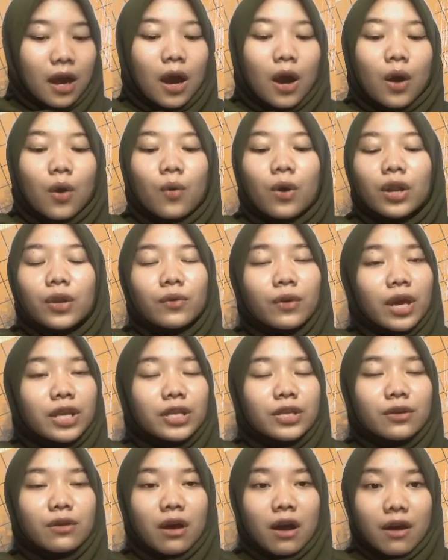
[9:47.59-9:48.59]
One way
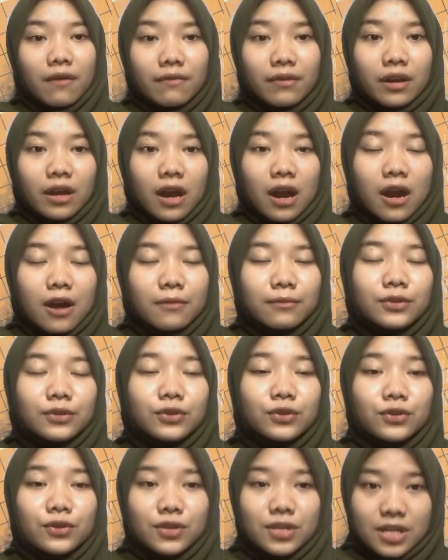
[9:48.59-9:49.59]
to overcome
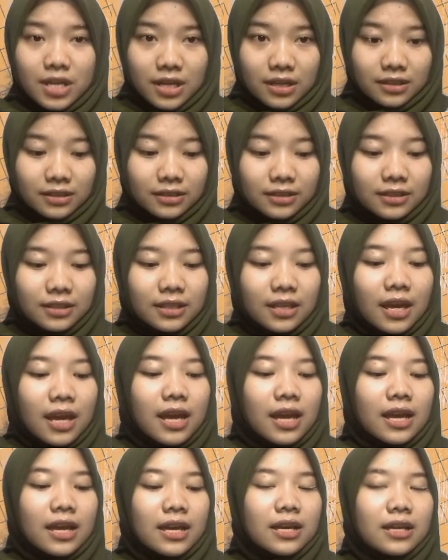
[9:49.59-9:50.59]
students
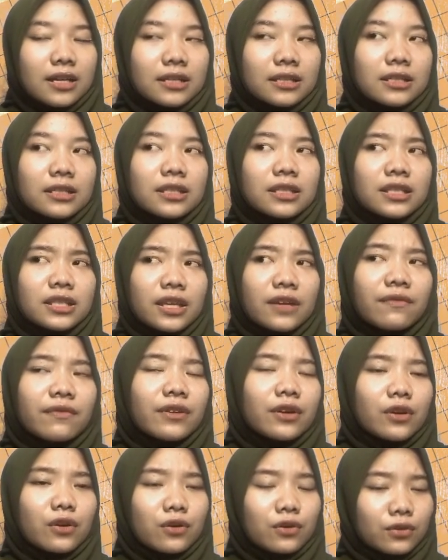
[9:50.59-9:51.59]
is
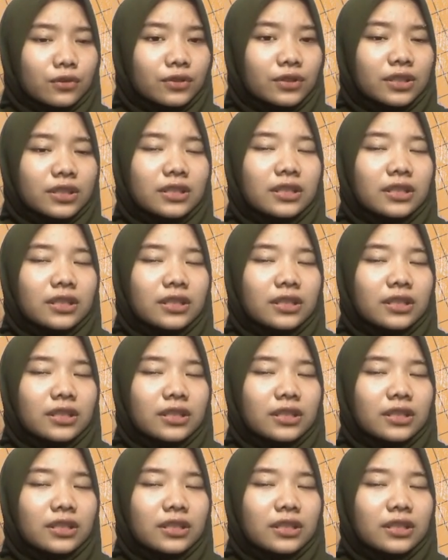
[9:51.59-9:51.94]
difficult